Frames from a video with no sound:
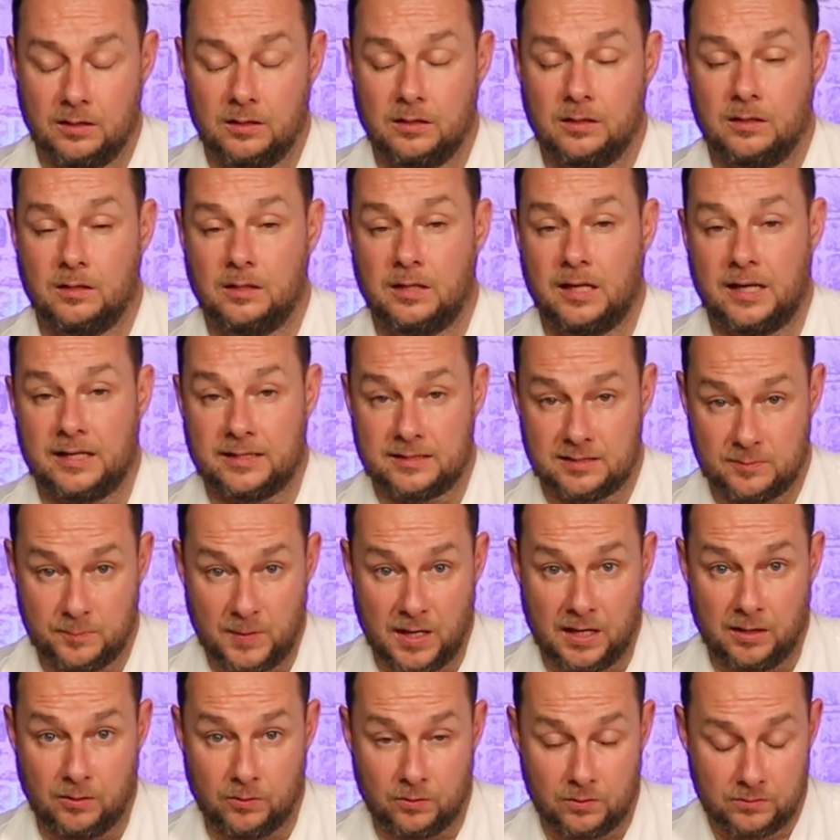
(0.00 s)
like
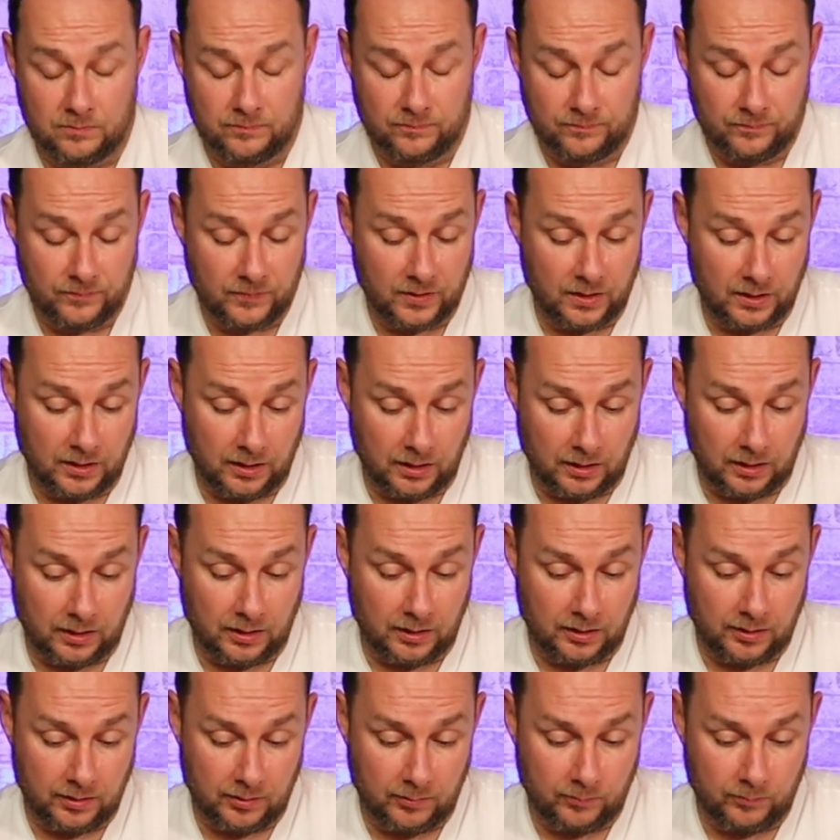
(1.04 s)
Smaug.
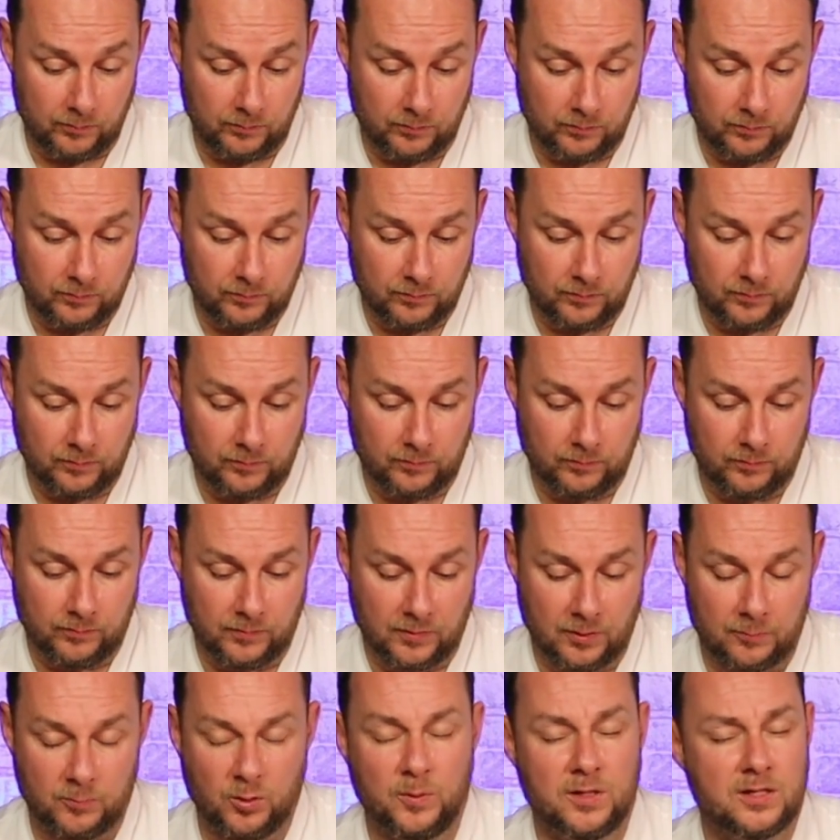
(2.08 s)

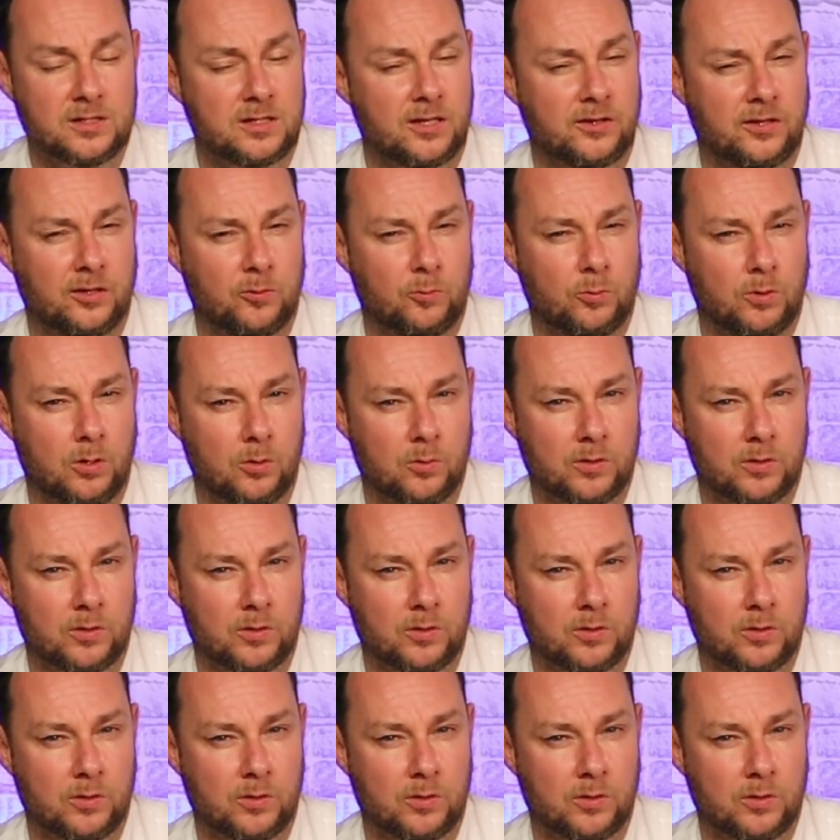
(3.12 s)
Mummox I think we're